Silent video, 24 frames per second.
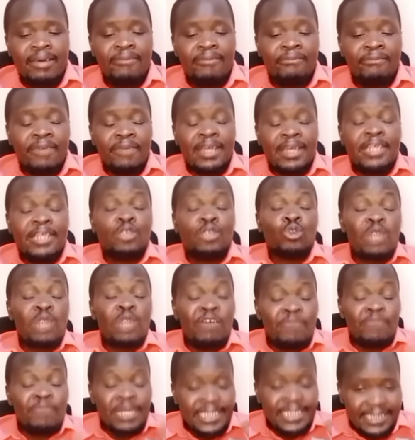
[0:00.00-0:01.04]
then it could
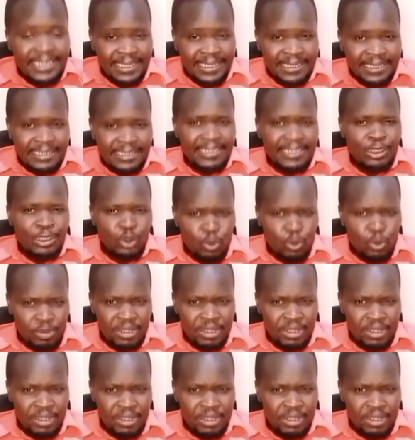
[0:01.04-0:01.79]
have been taken to